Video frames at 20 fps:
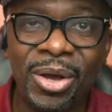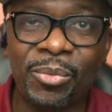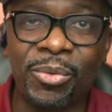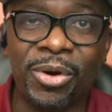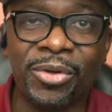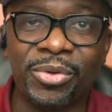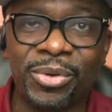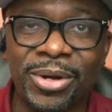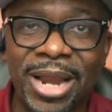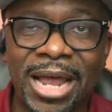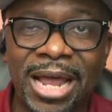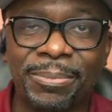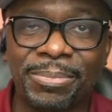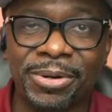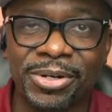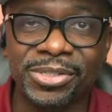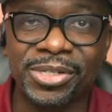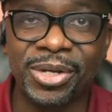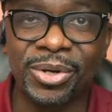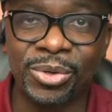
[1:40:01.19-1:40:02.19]
whether or not a
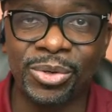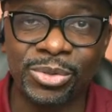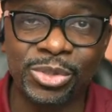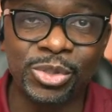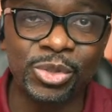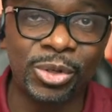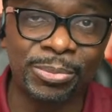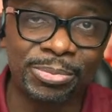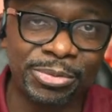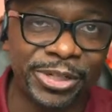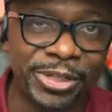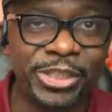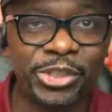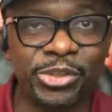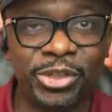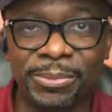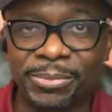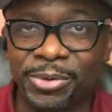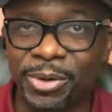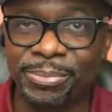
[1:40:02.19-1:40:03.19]
person holds to a
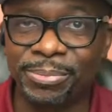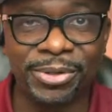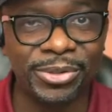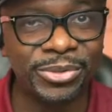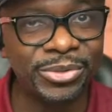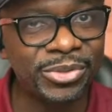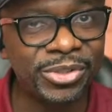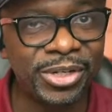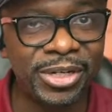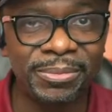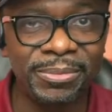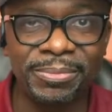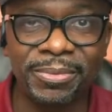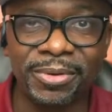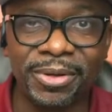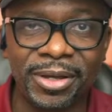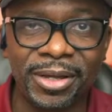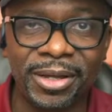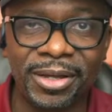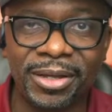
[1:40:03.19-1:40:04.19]
pre-trib or post-trib
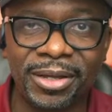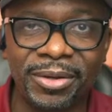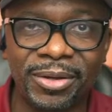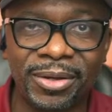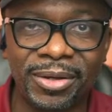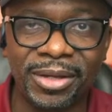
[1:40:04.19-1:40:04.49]
uh,